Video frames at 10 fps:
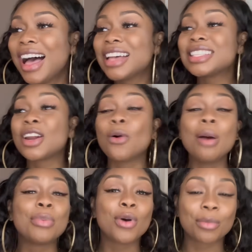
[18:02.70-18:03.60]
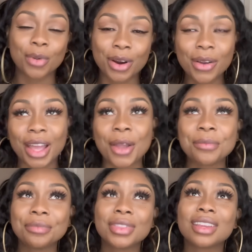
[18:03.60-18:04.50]
I said, oh, I'm poor. Okay.
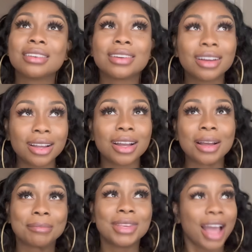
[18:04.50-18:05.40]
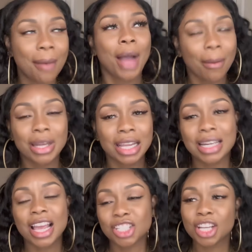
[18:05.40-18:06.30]
Yeah, I'm gonna
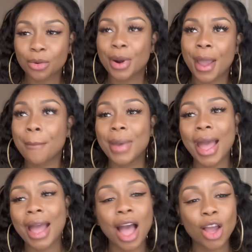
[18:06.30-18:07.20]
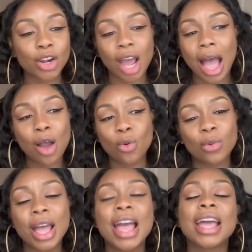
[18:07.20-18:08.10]
need that shit ran back. I don't,
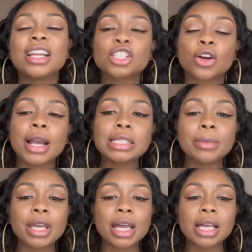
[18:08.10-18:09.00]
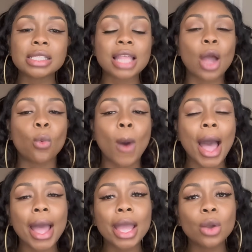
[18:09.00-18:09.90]
and it's crazy because like,
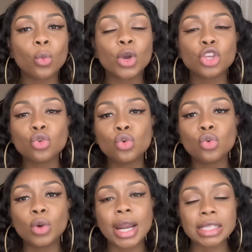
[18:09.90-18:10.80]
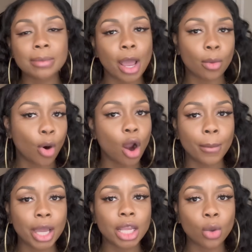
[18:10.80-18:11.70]
why when you let somebody borrow
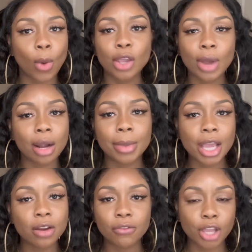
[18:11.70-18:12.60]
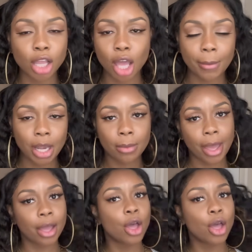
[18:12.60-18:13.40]
money, why you gotta beg them for your little money back?